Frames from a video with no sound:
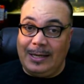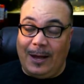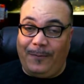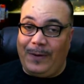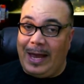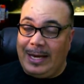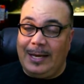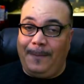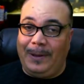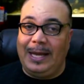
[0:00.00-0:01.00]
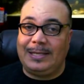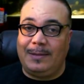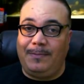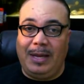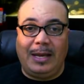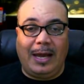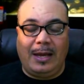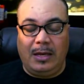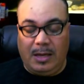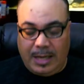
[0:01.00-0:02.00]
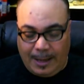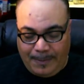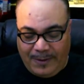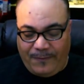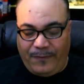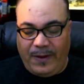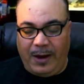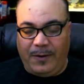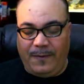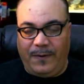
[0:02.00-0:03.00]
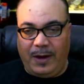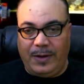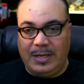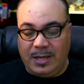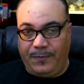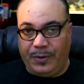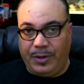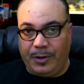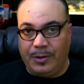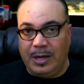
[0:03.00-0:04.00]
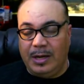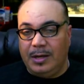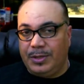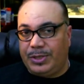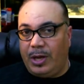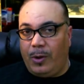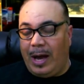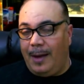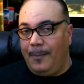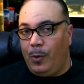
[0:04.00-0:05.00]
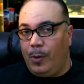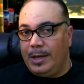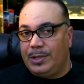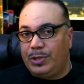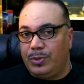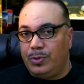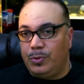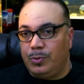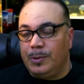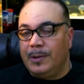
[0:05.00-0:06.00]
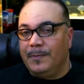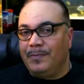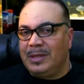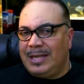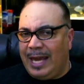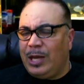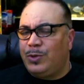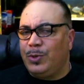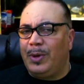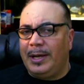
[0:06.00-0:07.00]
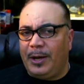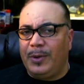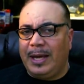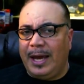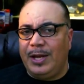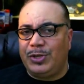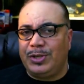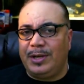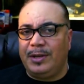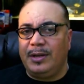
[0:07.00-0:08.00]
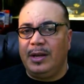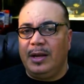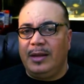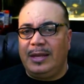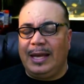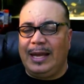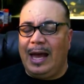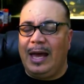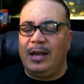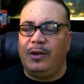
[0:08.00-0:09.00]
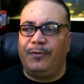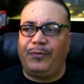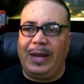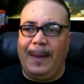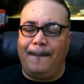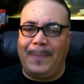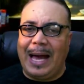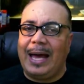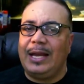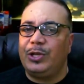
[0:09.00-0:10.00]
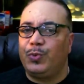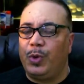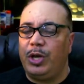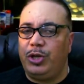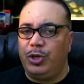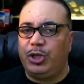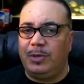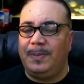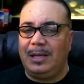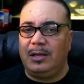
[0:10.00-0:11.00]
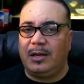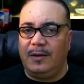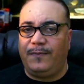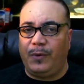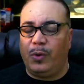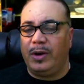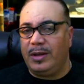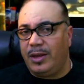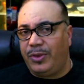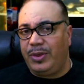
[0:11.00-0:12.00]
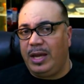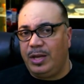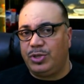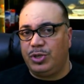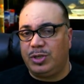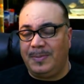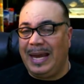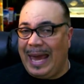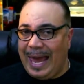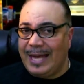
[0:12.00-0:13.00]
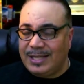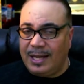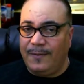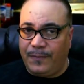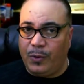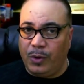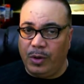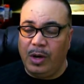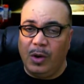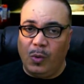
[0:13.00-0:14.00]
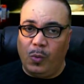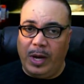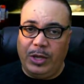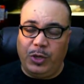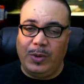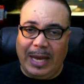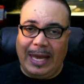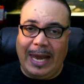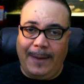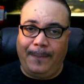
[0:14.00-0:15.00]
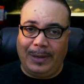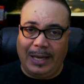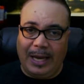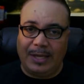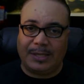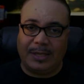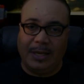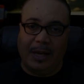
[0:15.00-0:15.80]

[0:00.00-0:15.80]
Now, finding a place to meet at can be very, very difficult. So I'm going to take you to a location that kind of embodies what you should be looking for and the things you should be asking for when you get a place.